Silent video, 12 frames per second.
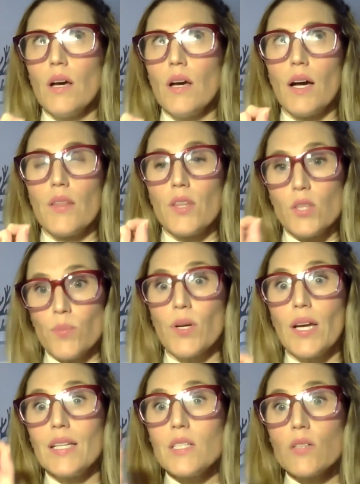that the
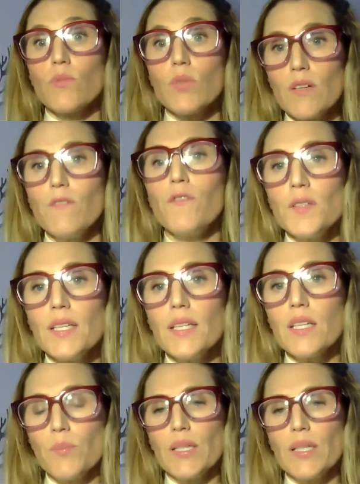brain isn't really fully
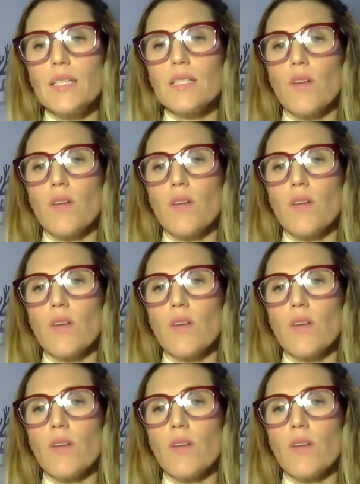completed